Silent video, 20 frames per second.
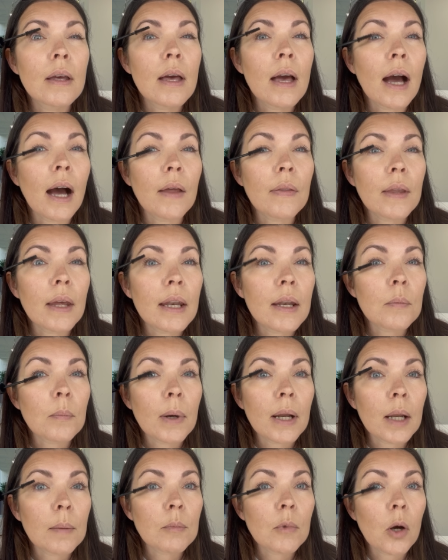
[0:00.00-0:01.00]
And then
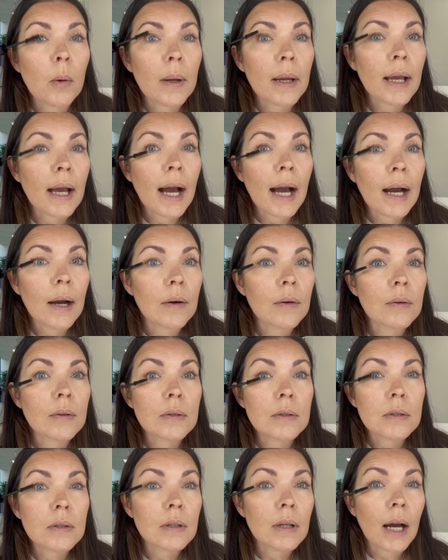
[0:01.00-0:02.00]
when I'm going
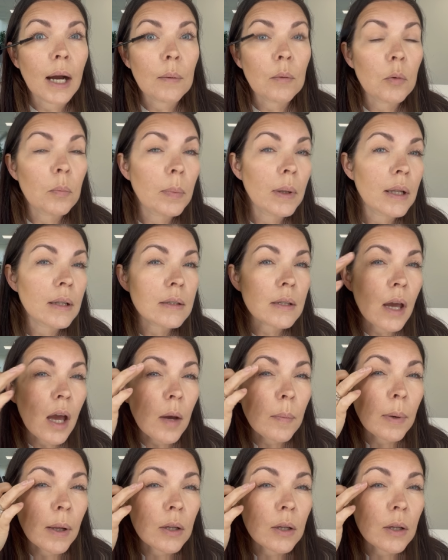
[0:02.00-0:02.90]
out, I will build it up.